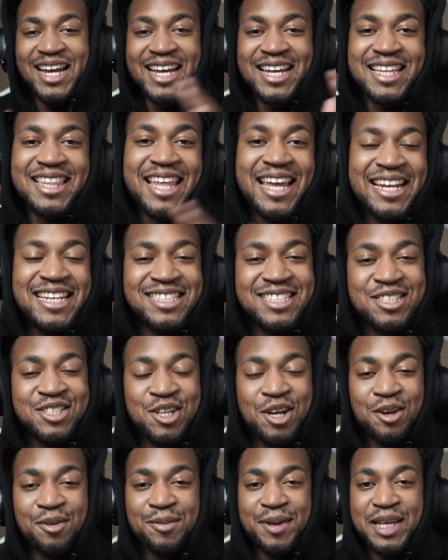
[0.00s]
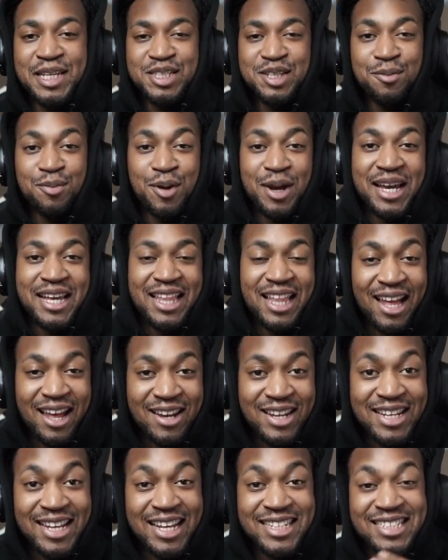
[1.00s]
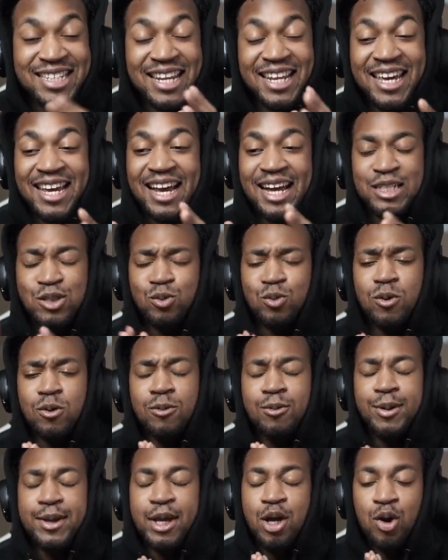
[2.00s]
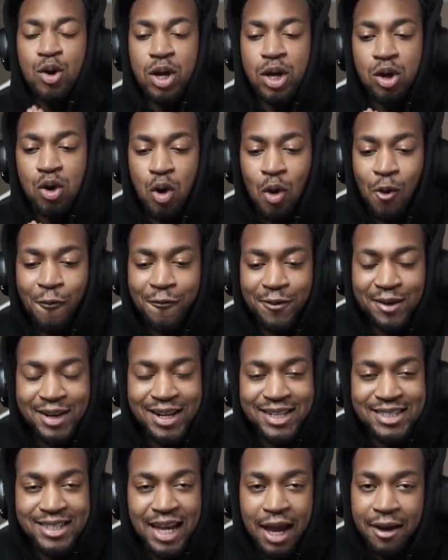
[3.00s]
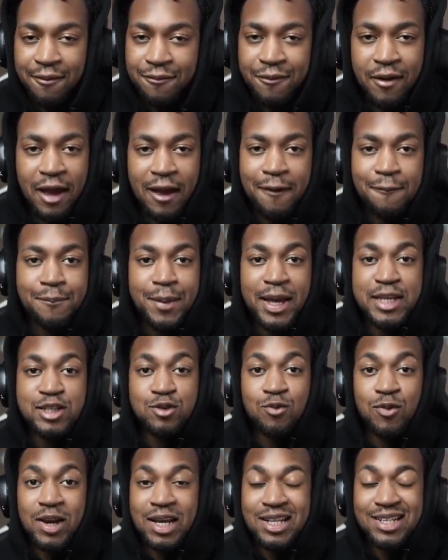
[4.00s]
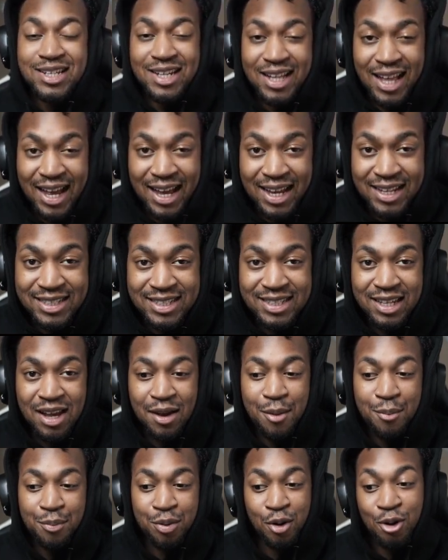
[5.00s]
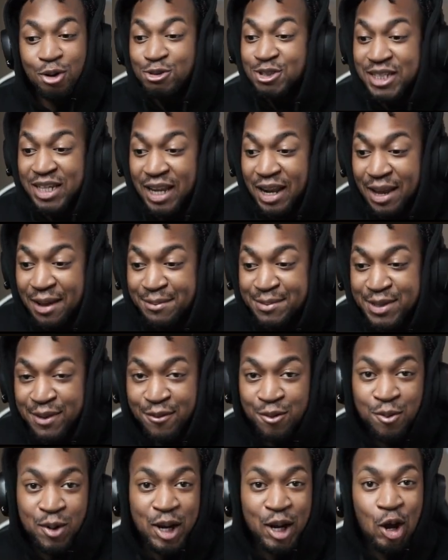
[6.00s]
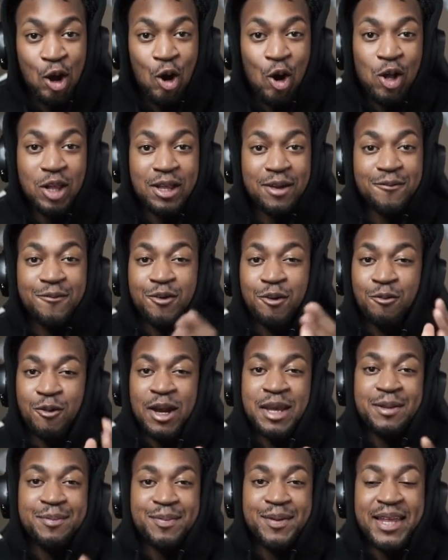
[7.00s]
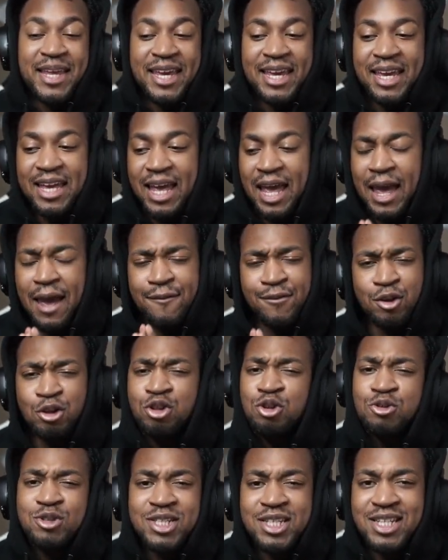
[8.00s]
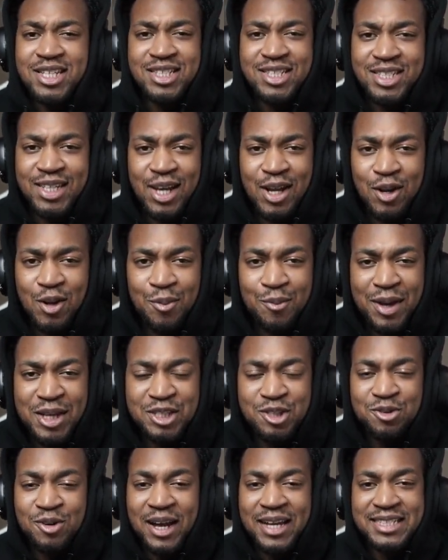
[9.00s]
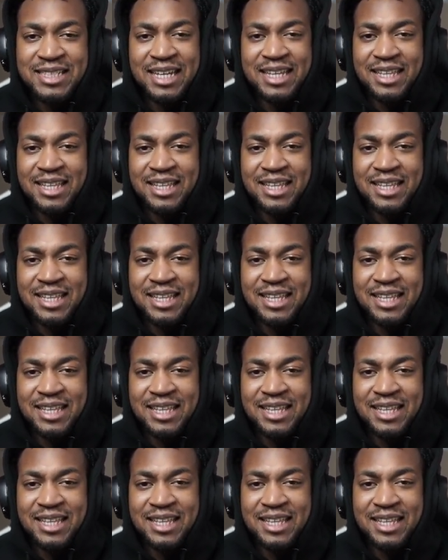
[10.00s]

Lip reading: Ladies and gentlemen, it's your boy Cloudy. Now today, guys, we will be going over the top 5 best ranked class pro setups, if you want to call it, for ranked play. If you're new to this channel, make sure you guys hit